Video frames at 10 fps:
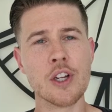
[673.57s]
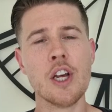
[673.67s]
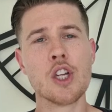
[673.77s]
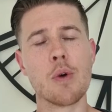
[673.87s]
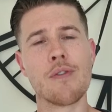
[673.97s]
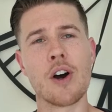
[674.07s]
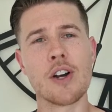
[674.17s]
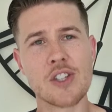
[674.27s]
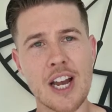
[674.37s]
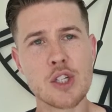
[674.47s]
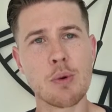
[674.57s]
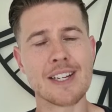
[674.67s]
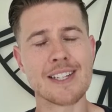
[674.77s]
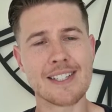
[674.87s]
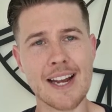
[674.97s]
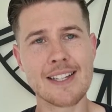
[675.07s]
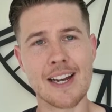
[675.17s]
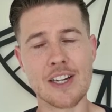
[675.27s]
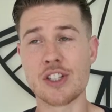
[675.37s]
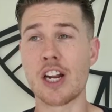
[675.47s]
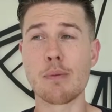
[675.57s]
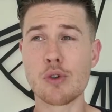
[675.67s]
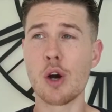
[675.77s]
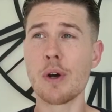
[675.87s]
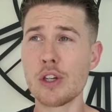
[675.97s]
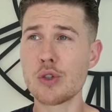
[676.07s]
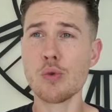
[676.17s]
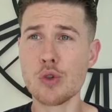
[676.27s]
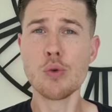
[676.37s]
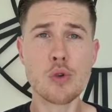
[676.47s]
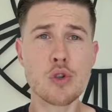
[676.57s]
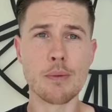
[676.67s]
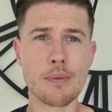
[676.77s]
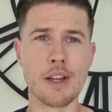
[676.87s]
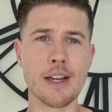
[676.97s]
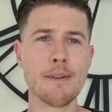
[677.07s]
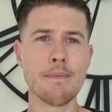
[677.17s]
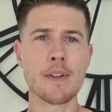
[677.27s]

So if I say to an estate agent that I'm going to do something,